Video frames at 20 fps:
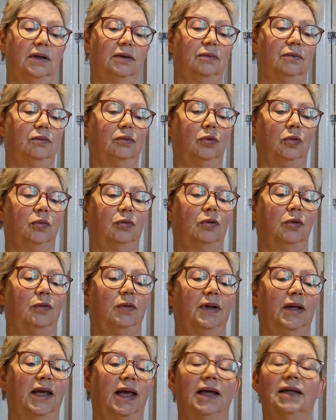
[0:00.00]
It will
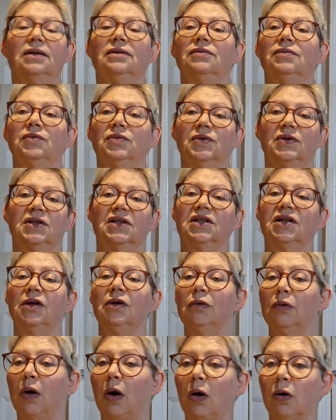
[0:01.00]
probably get
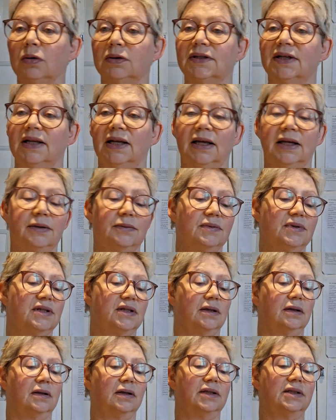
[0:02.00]
too hot
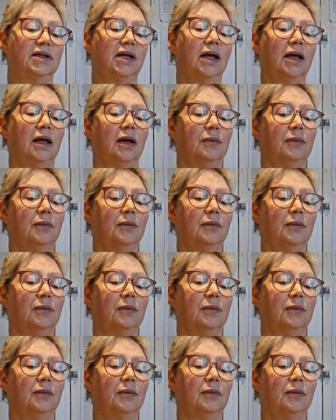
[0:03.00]
outside.